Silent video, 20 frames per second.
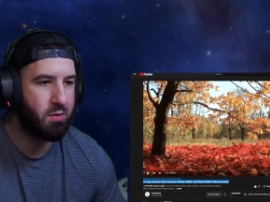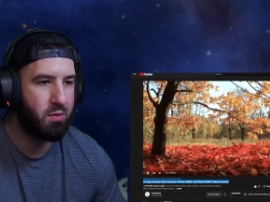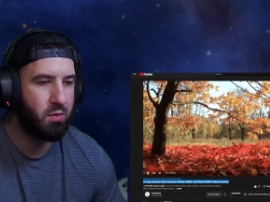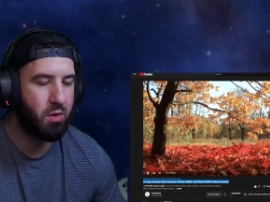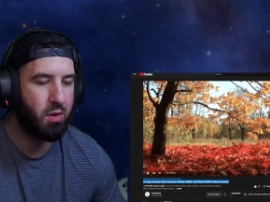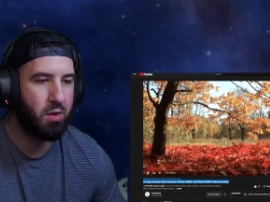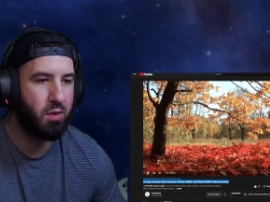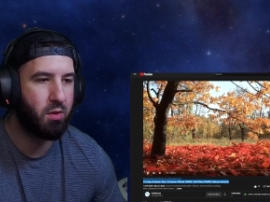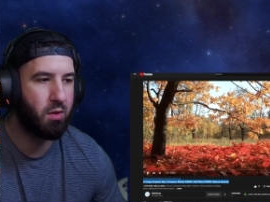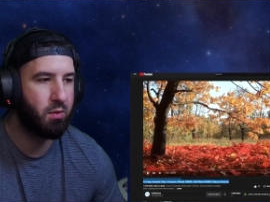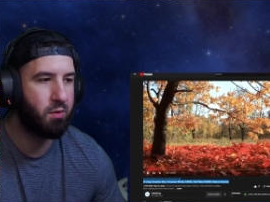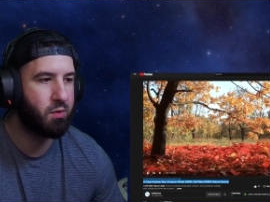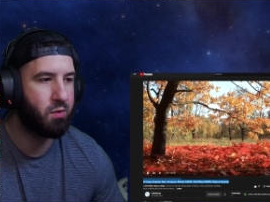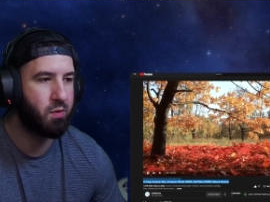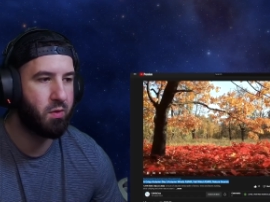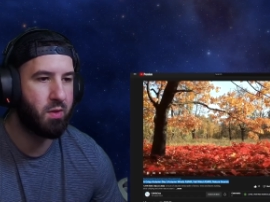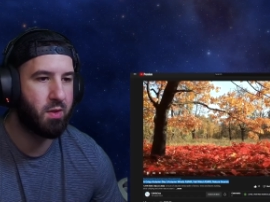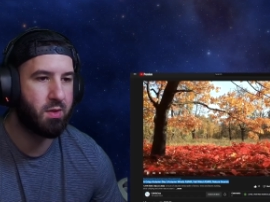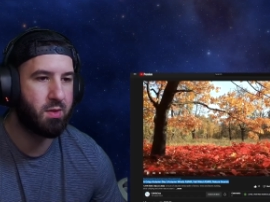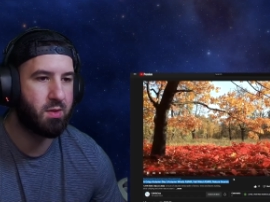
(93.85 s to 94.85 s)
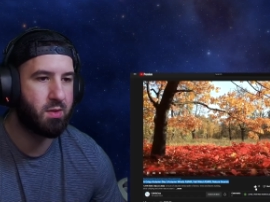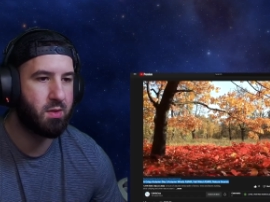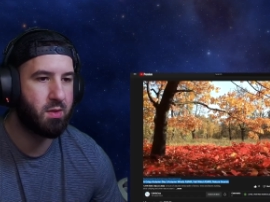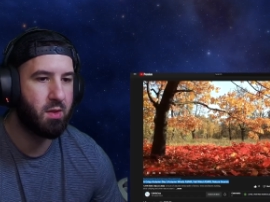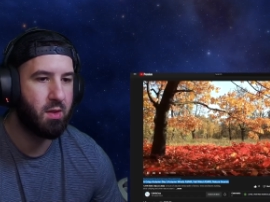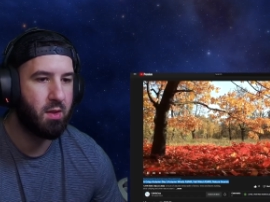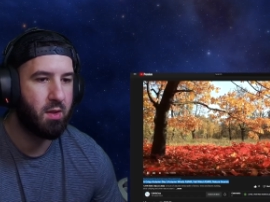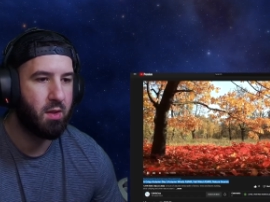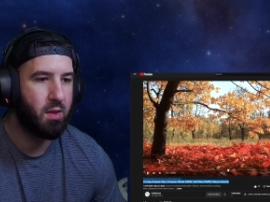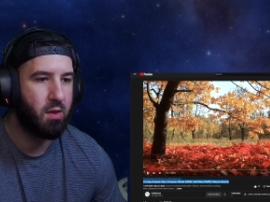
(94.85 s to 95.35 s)
You can do this.
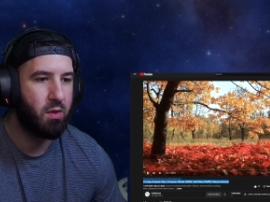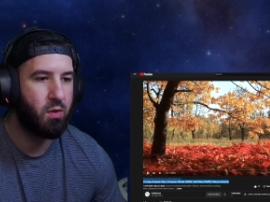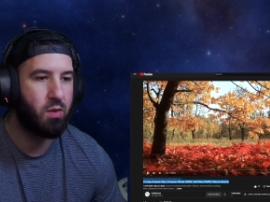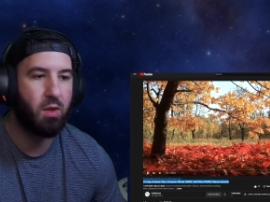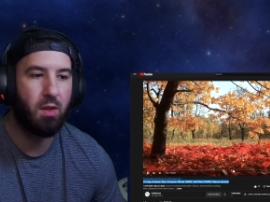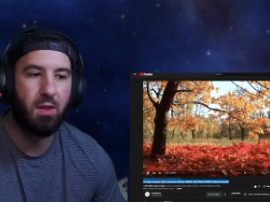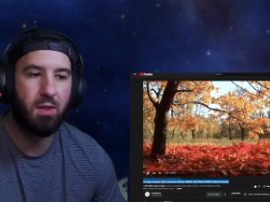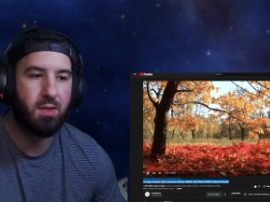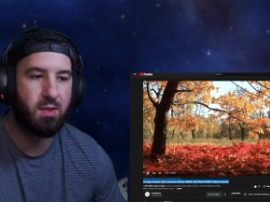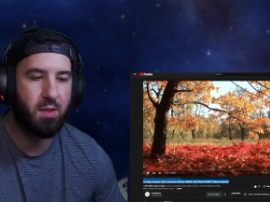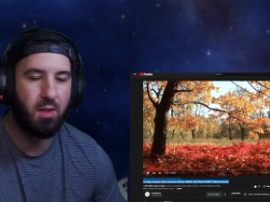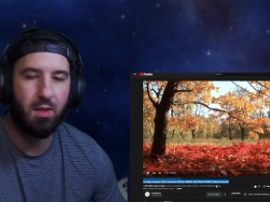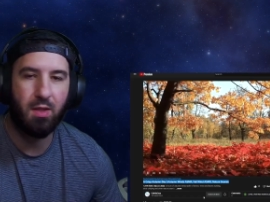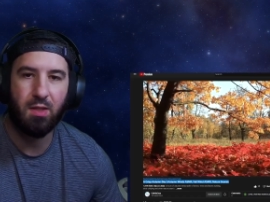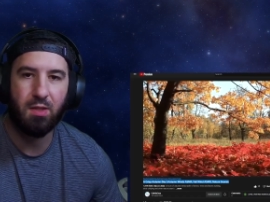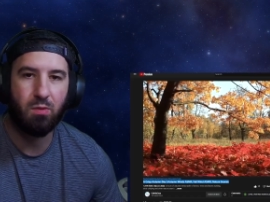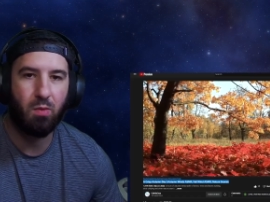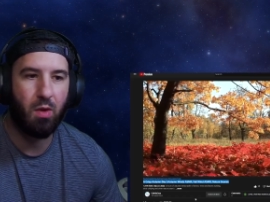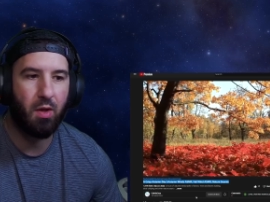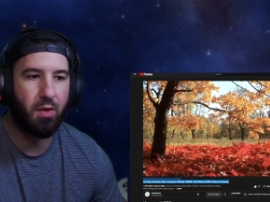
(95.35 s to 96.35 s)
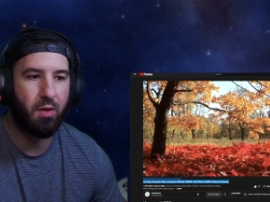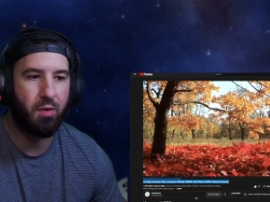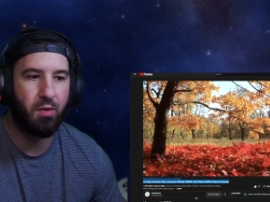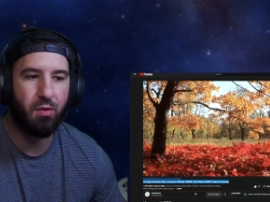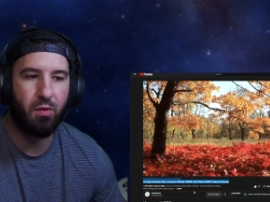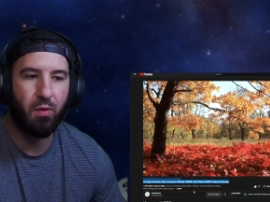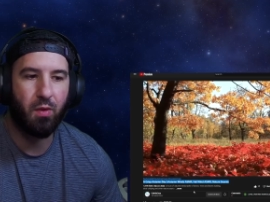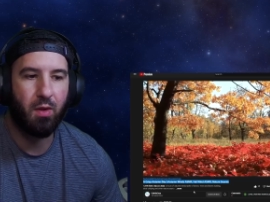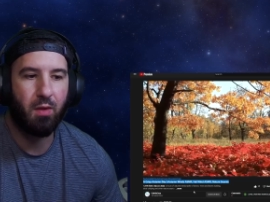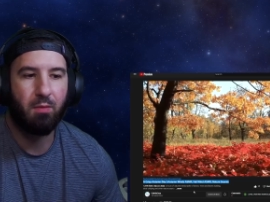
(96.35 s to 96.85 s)
You can listen to these while you're
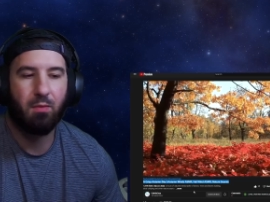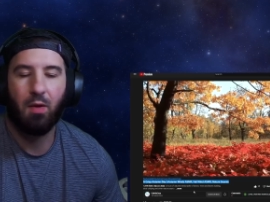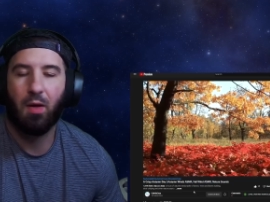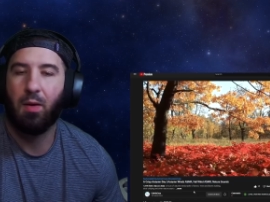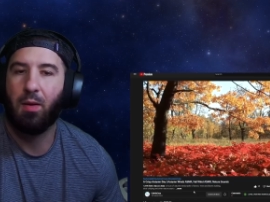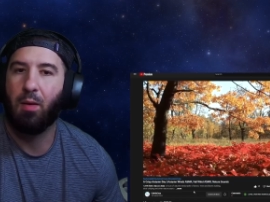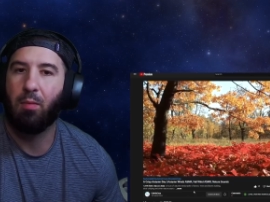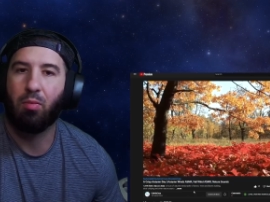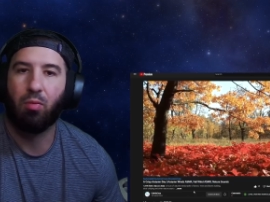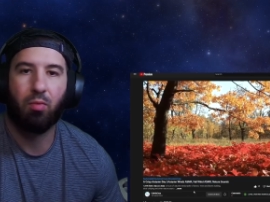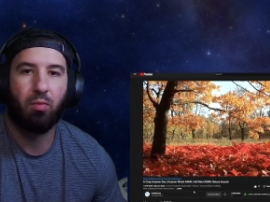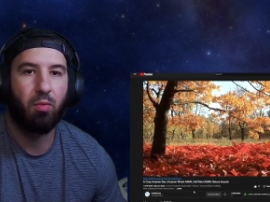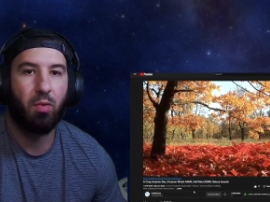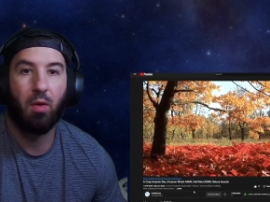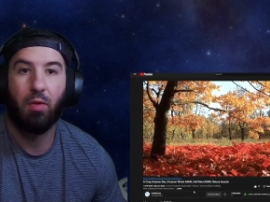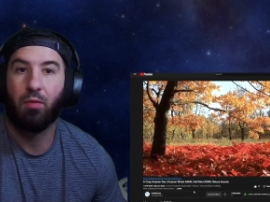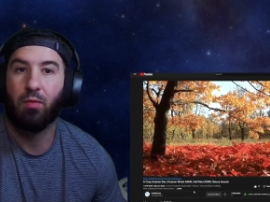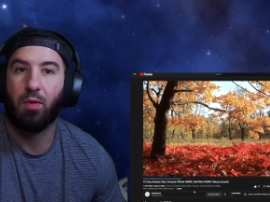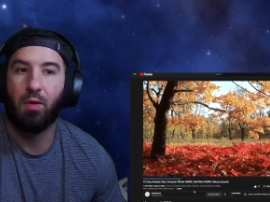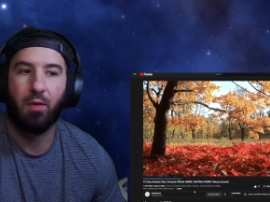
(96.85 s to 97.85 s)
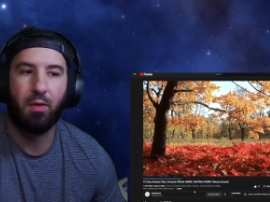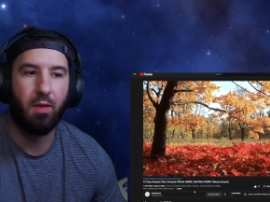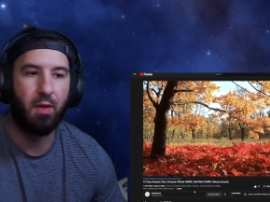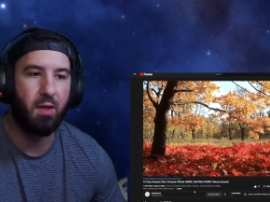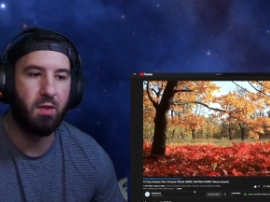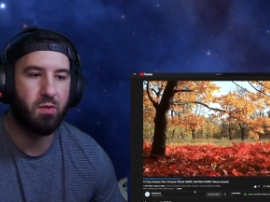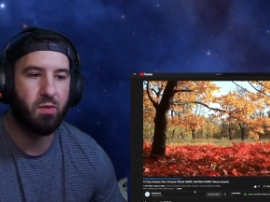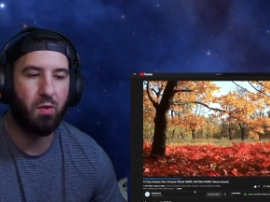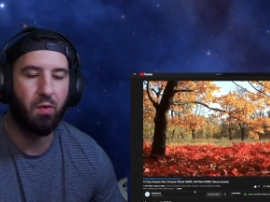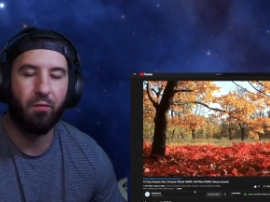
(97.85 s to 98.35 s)
doing a plethora of
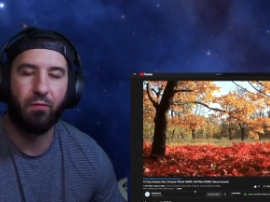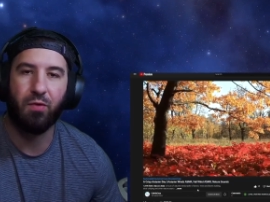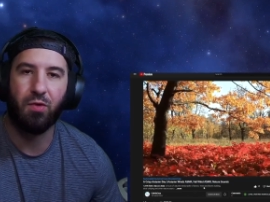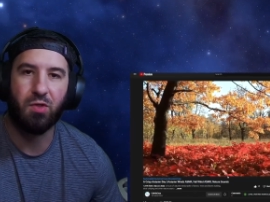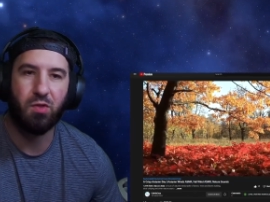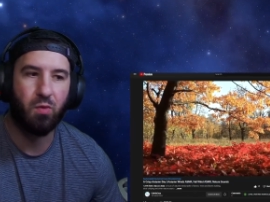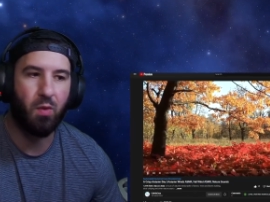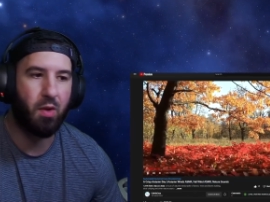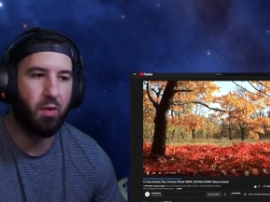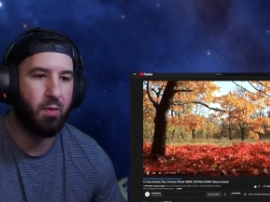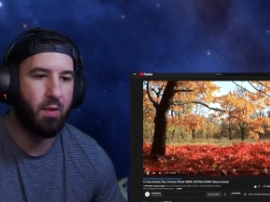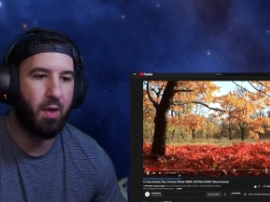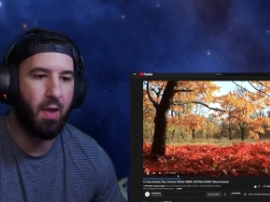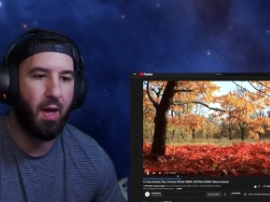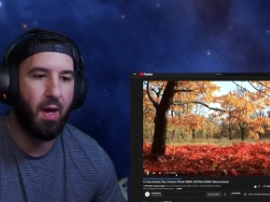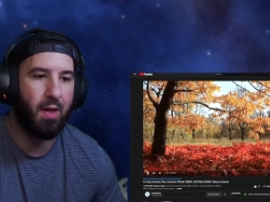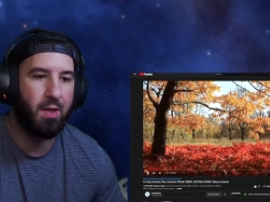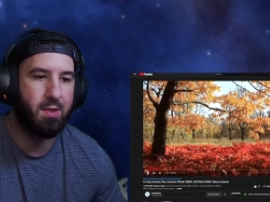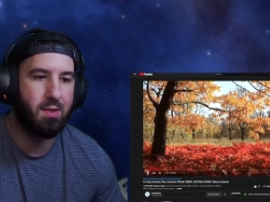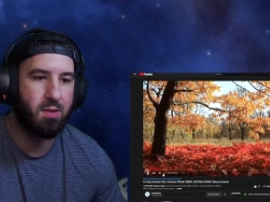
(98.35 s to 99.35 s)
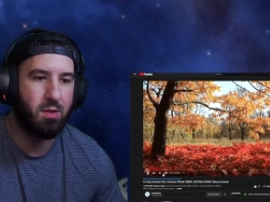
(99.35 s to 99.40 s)
things, or if you just want to relax.